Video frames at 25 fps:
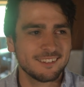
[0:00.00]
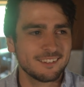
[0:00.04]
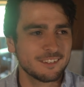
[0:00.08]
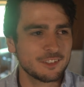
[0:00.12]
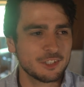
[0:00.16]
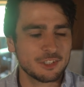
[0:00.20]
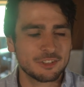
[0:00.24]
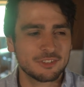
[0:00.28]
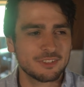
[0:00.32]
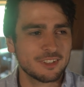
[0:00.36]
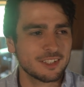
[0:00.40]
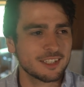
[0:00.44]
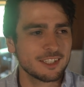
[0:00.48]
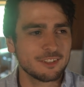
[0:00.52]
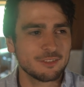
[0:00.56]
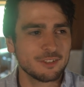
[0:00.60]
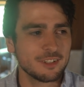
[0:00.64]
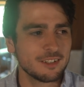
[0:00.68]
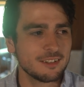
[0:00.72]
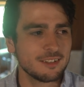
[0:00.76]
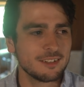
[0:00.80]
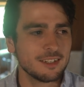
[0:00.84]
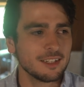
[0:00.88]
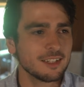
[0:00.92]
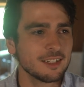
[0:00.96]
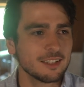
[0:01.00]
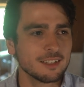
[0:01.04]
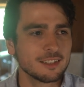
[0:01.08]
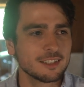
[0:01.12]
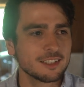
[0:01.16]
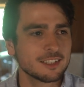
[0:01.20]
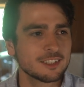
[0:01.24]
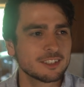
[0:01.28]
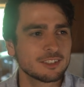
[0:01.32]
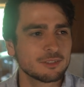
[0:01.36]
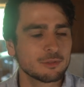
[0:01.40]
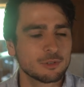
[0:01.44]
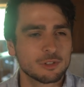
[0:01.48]
Just fucking
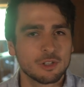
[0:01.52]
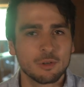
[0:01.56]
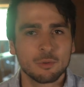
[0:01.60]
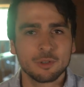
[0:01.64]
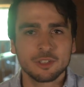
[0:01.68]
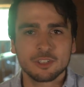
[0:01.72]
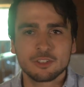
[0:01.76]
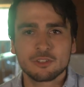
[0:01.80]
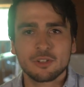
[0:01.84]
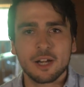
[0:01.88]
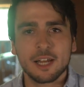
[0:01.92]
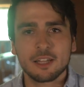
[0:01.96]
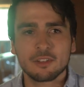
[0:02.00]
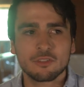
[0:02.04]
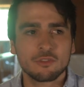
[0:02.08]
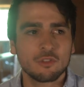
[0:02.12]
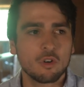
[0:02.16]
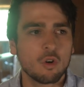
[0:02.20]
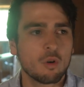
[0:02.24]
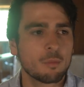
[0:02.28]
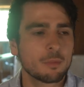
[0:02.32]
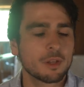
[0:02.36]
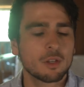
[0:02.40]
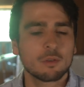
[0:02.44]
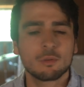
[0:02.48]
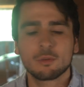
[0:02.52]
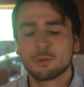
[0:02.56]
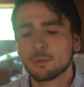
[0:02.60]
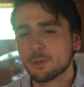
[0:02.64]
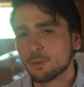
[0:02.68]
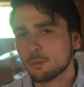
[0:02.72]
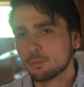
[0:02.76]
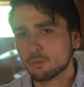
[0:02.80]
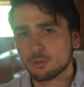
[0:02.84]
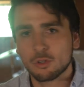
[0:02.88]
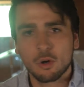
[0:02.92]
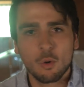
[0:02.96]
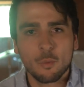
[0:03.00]
ridiculous. We're always transforming,
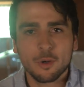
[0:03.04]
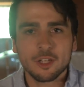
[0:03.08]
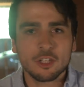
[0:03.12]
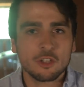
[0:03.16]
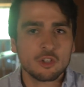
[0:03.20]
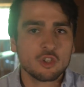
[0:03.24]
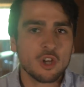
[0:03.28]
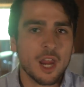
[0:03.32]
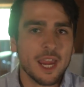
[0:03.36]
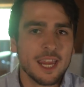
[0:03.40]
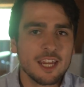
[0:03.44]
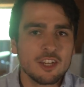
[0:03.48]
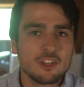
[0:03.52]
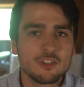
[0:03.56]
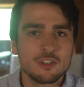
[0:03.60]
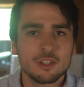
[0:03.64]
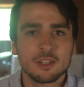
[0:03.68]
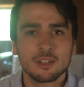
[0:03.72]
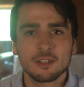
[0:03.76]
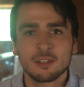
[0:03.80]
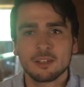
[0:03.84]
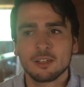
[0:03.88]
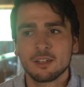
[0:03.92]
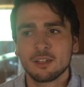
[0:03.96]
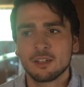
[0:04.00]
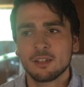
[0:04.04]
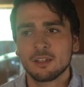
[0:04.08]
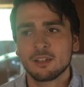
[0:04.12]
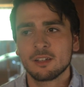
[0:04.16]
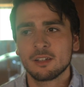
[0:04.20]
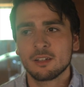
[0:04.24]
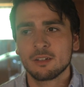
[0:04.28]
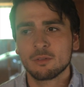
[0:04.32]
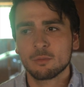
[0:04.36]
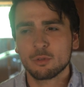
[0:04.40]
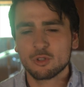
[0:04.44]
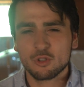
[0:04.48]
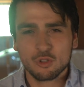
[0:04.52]
we're always changing.
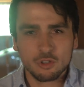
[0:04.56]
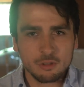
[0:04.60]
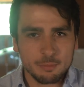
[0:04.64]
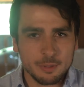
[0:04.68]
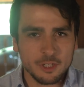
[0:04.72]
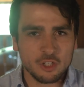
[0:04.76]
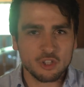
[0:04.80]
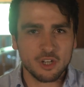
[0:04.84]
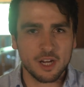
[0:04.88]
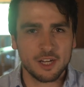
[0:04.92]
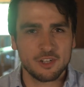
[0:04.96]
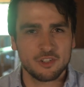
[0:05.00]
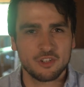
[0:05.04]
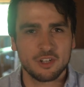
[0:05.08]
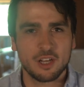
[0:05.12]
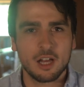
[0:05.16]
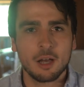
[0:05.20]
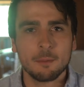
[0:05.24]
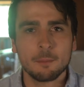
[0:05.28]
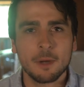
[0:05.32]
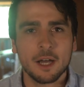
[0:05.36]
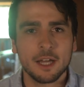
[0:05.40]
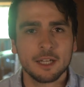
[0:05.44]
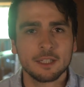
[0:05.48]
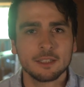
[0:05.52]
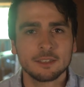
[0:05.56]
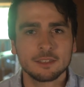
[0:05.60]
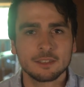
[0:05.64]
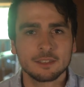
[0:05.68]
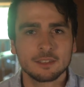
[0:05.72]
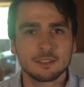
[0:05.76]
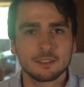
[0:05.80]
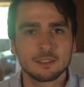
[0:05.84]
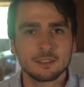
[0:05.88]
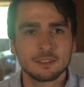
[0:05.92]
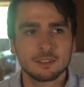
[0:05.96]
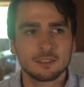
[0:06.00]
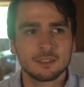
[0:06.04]
We should be changing our minds.
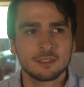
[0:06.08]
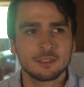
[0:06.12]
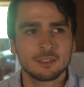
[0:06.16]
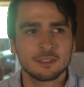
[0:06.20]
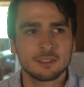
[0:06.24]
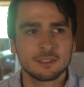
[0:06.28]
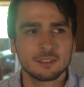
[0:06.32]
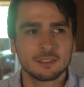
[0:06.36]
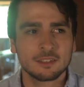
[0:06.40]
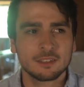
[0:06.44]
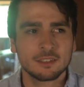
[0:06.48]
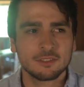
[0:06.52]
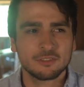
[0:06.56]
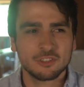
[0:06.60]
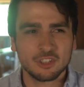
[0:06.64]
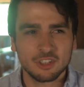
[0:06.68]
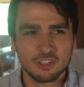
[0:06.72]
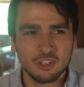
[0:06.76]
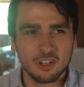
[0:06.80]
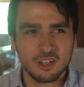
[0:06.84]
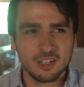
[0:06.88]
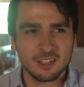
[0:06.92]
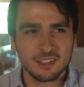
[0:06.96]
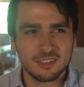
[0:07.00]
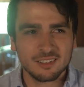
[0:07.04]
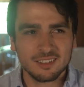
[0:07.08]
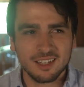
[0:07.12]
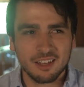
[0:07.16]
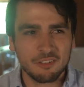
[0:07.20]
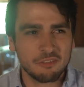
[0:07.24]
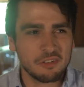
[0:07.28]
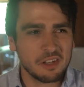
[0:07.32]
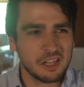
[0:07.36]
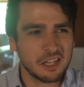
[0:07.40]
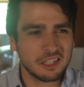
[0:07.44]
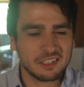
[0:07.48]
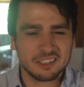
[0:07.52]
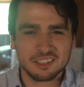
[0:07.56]
If you're not, I
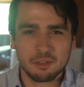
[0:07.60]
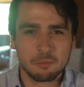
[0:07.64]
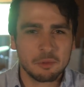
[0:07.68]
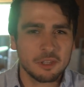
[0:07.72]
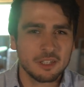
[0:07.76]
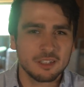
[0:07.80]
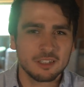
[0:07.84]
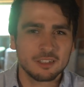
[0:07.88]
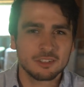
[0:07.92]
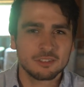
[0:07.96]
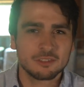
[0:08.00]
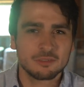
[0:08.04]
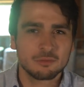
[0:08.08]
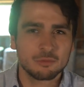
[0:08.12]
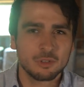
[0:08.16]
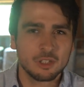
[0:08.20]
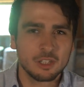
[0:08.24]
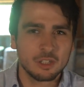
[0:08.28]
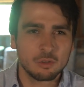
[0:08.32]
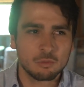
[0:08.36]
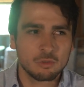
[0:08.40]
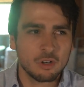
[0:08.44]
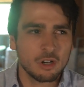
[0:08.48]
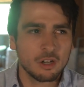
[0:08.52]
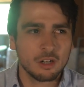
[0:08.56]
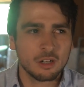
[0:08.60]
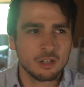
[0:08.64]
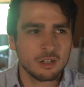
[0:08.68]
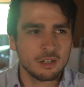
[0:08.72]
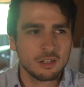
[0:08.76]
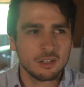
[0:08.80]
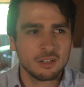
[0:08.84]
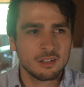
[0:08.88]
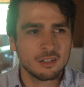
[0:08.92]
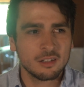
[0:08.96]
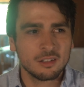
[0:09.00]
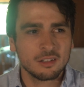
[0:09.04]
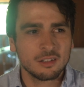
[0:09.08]
feel like something is really wrong,
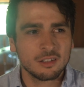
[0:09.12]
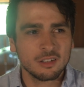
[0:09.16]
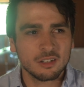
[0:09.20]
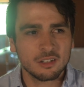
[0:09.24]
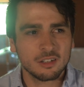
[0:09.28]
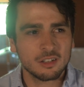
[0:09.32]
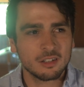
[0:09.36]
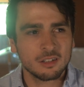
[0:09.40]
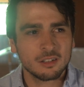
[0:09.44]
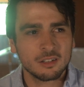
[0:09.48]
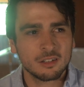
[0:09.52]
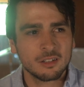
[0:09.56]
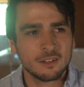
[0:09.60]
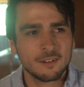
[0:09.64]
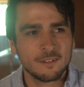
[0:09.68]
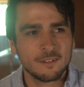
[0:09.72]
you know?